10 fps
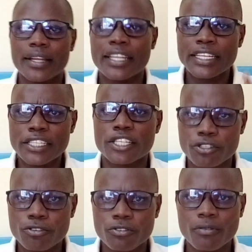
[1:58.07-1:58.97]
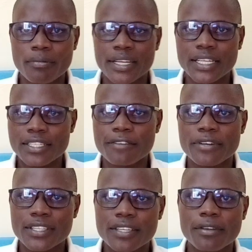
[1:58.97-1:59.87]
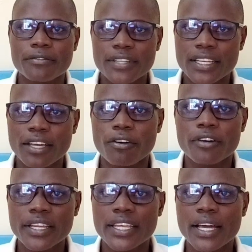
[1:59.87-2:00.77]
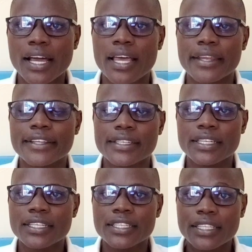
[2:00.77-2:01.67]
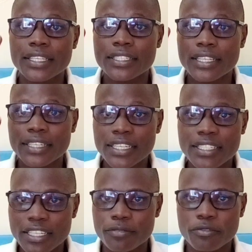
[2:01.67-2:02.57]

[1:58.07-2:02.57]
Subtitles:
The distance also matters. The first thing you have said, the cornea. The second thing is the distance